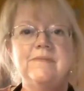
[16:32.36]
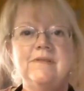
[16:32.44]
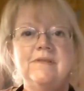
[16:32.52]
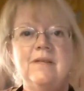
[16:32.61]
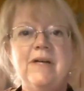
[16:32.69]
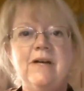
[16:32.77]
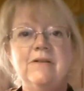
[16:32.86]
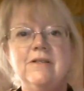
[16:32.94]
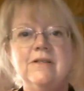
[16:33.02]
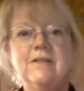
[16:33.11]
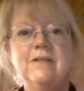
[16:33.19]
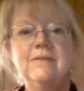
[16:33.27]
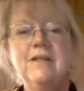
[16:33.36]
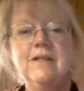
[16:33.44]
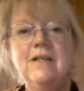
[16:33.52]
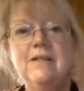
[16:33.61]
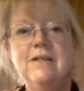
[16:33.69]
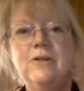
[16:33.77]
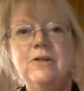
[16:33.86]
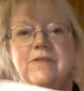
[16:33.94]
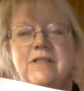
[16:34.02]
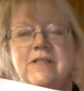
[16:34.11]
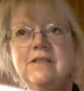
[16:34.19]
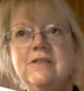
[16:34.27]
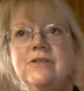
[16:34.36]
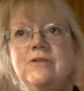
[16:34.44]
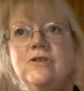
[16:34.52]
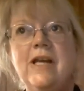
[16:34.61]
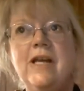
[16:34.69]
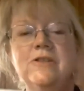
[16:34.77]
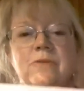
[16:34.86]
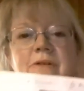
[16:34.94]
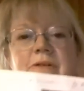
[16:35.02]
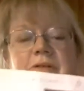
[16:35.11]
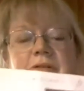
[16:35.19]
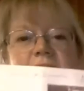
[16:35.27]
about her visit to Chatsworth,